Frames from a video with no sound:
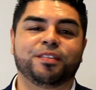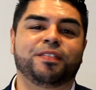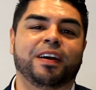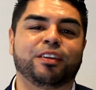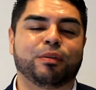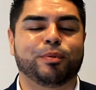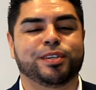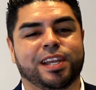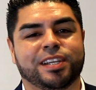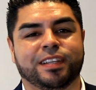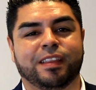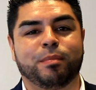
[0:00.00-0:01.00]
and final
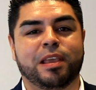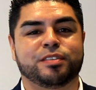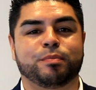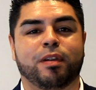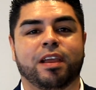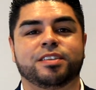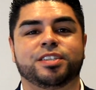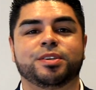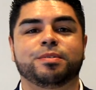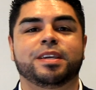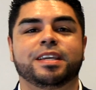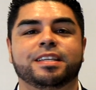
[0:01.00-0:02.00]
projection that may surprise
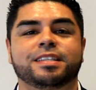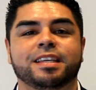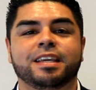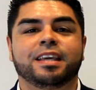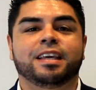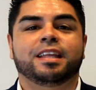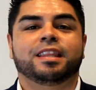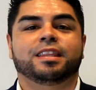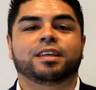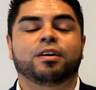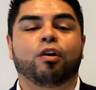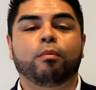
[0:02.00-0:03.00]
you is
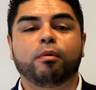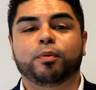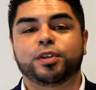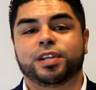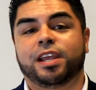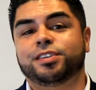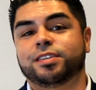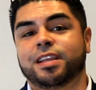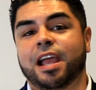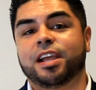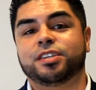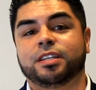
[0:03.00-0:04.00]
the home appreciation
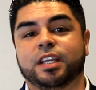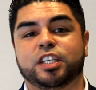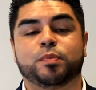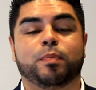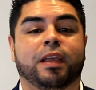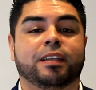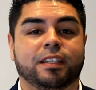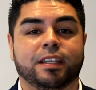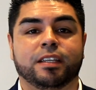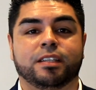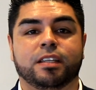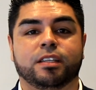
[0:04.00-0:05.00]
is actually
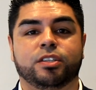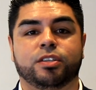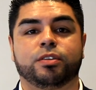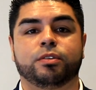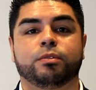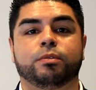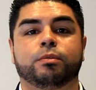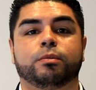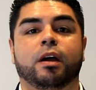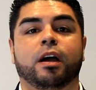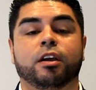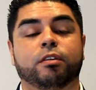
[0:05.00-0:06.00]
expected
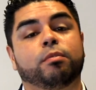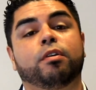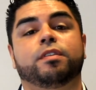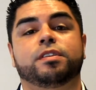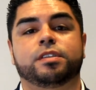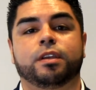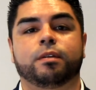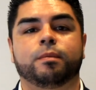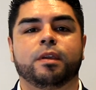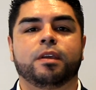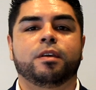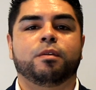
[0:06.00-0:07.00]
to grow this year.
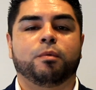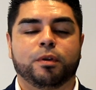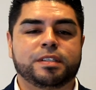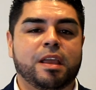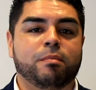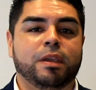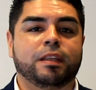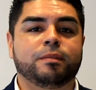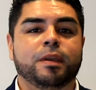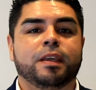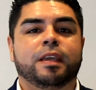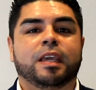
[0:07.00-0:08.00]
What does that
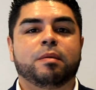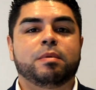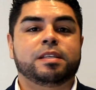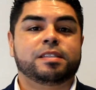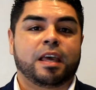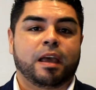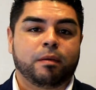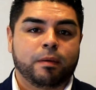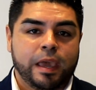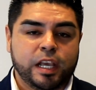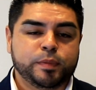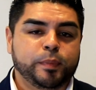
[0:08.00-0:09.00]
mean? It means
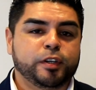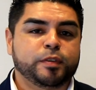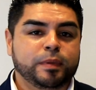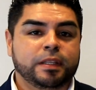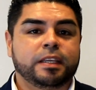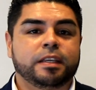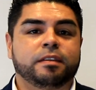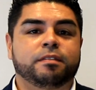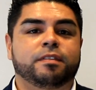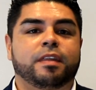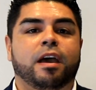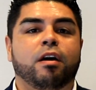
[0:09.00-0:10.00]
that experts
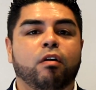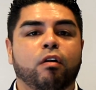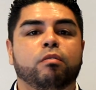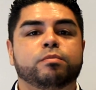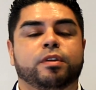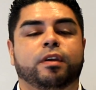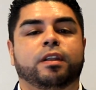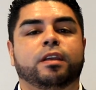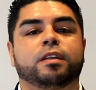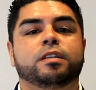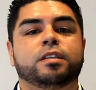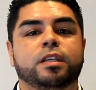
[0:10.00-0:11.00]
believe that homes are going to
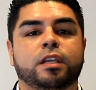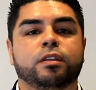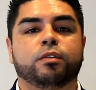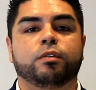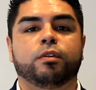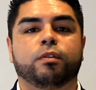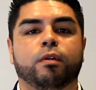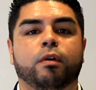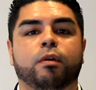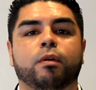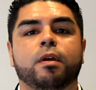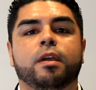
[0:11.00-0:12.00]
continue to
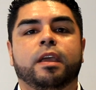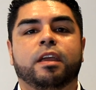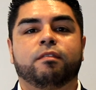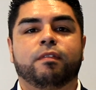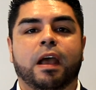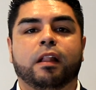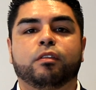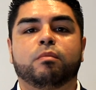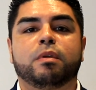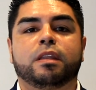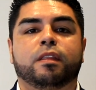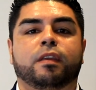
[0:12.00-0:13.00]
grow in value,
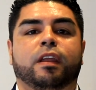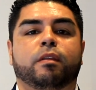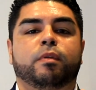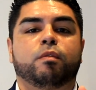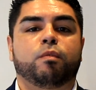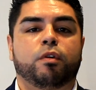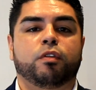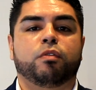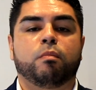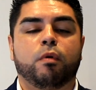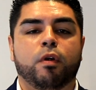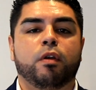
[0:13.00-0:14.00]
meaning they're going to be
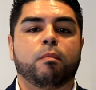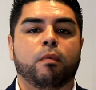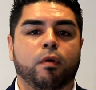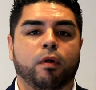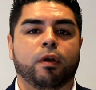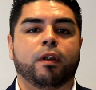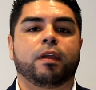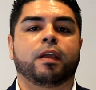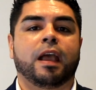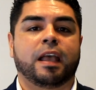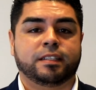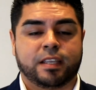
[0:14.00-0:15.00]
worth more and more
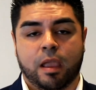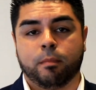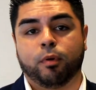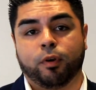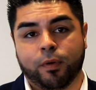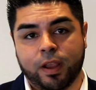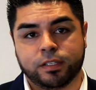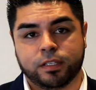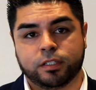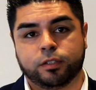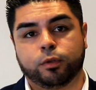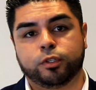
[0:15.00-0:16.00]
as time
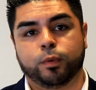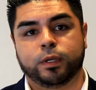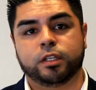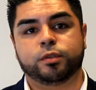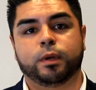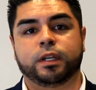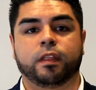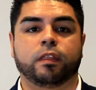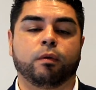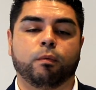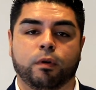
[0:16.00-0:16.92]
progresses through 2020 than they